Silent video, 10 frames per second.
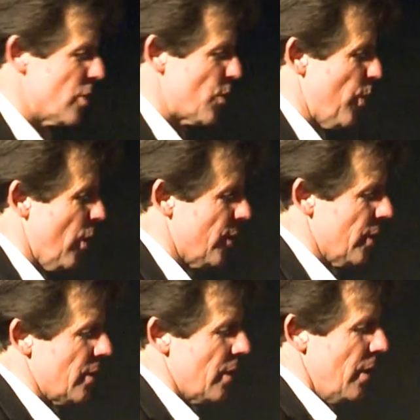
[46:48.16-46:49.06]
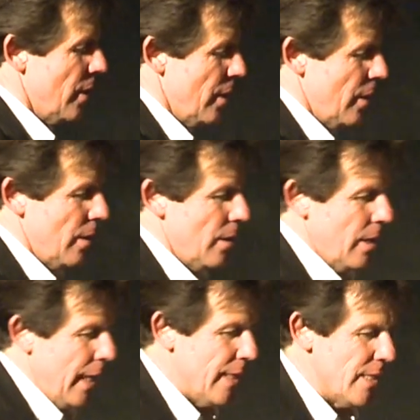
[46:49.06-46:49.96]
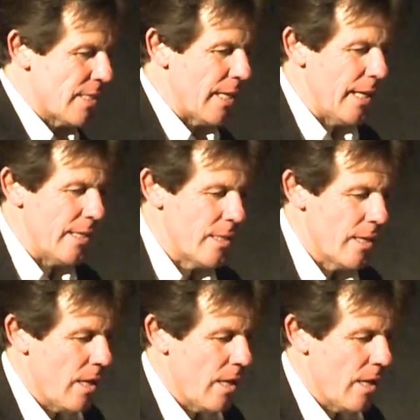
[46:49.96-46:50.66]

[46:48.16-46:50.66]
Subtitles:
responded and he said,